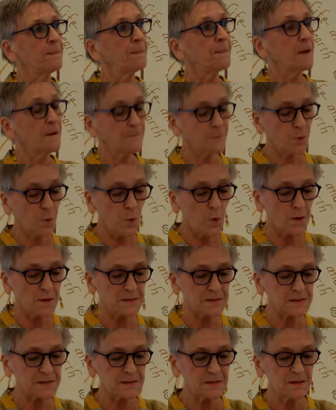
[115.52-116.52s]
Of
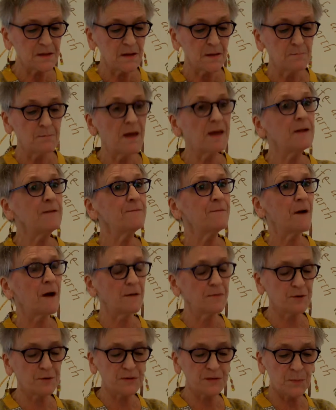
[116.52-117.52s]
course, many
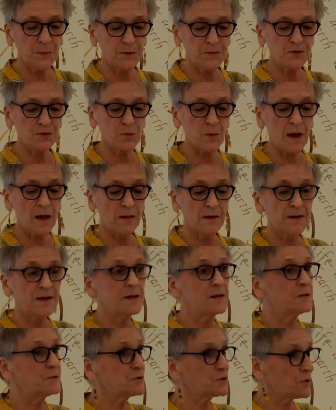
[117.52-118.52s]
find their
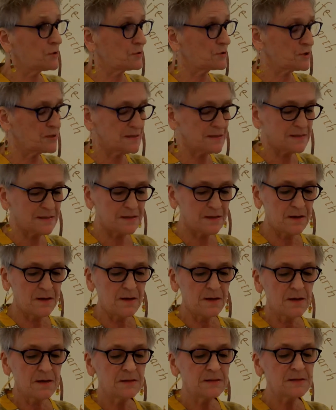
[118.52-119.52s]
spirituality in churches,
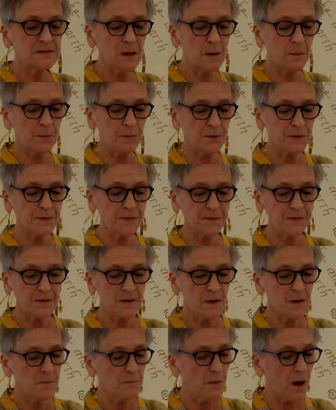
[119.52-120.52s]
temples,
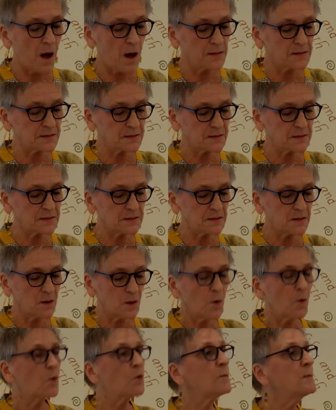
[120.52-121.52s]
mosques,
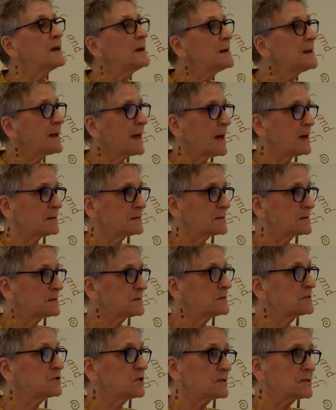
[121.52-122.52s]
or meeting houses,
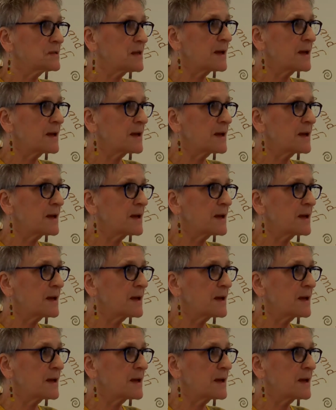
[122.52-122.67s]
just